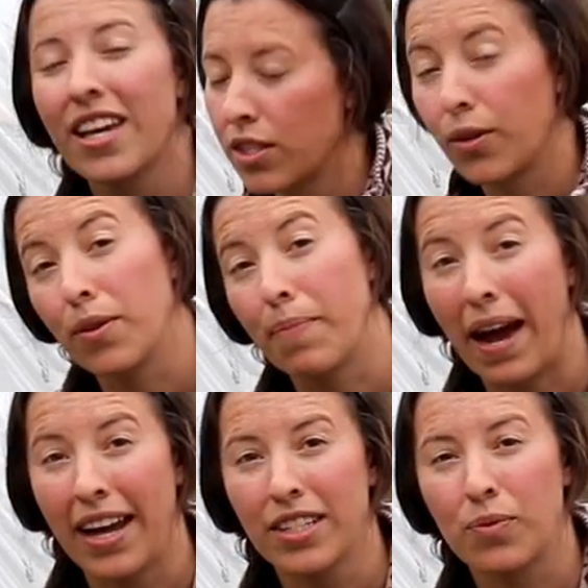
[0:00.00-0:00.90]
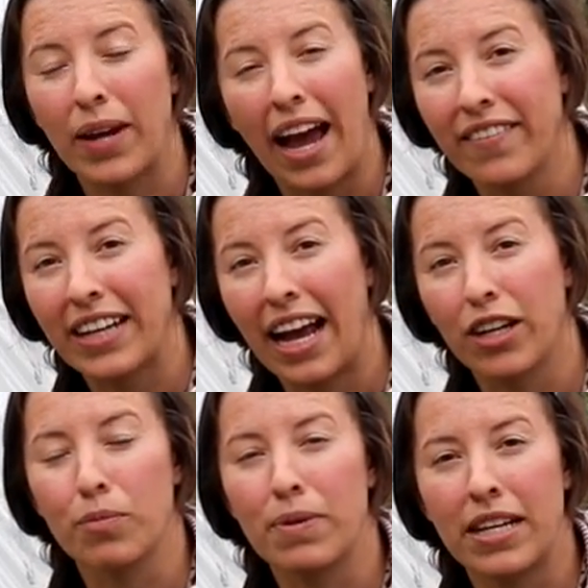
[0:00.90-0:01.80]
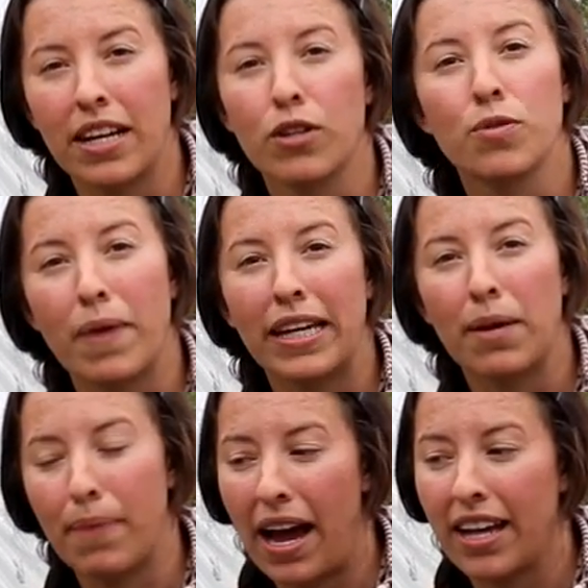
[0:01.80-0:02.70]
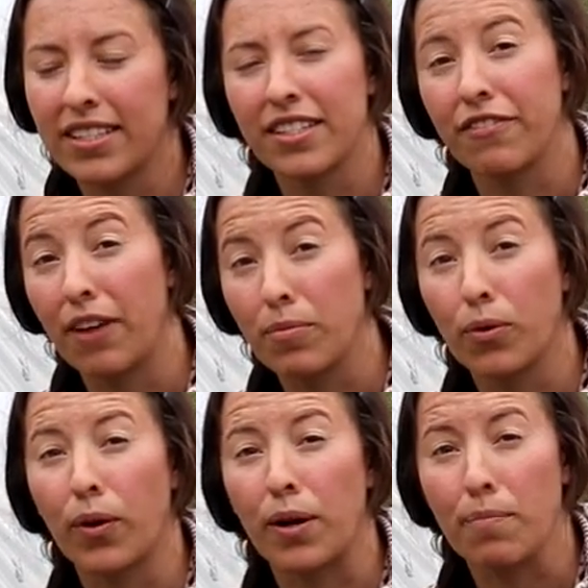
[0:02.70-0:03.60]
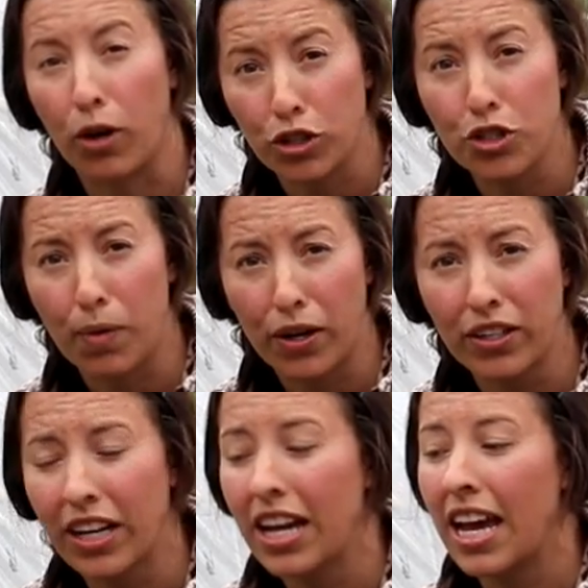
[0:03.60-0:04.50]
So in the past, we haven't had our potatoes make it past the February-March mark,